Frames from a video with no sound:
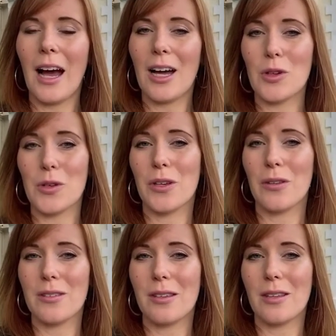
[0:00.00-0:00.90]
and also
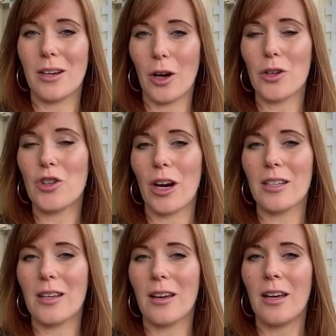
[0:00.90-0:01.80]
the
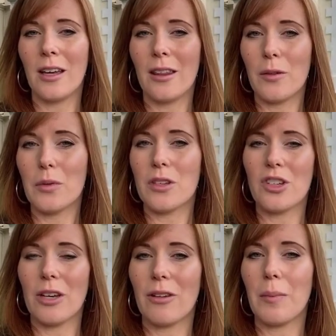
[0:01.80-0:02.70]
contractor that was the
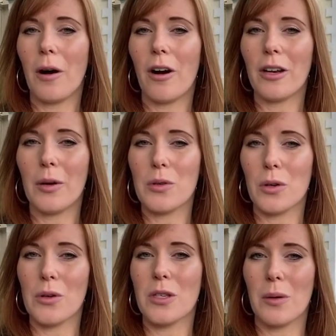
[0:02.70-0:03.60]
JV partner was
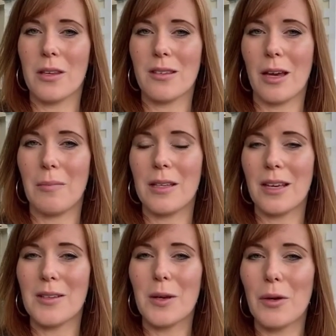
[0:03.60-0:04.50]
also at the same
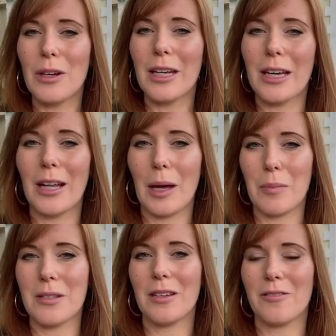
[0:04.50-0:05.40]
meeting, so a really
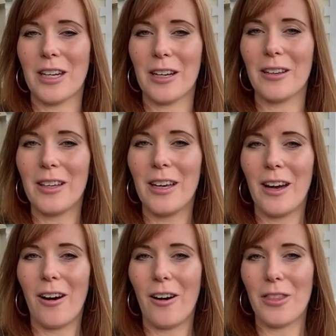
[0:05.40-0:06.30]
collaborative deal
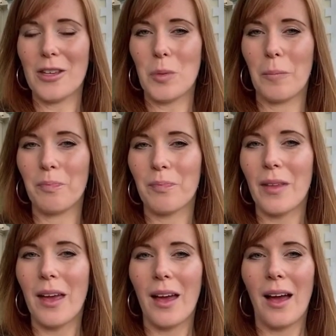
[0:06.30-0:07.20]
on this one.
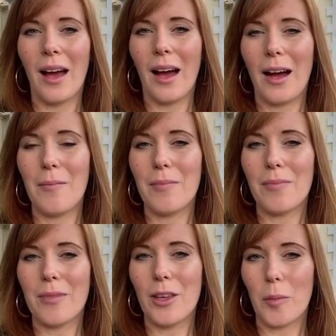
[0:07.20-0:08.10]

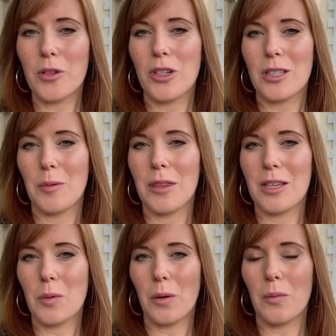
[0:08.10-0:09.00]
The opportunity with
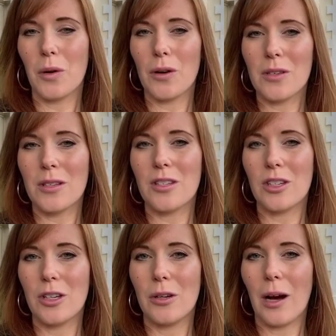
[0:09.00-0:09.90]
this one was
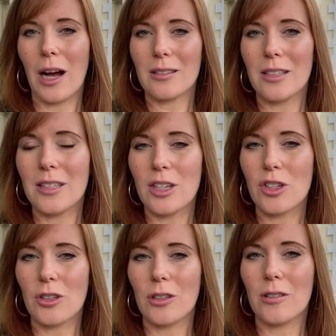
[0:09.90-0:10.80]
to add an
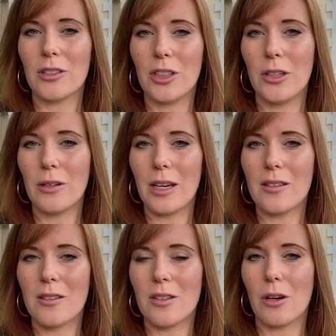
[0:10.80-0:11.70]
additional
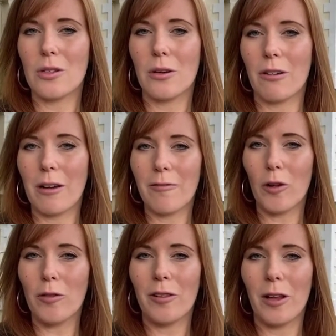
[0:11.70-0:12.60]
unit, so to create four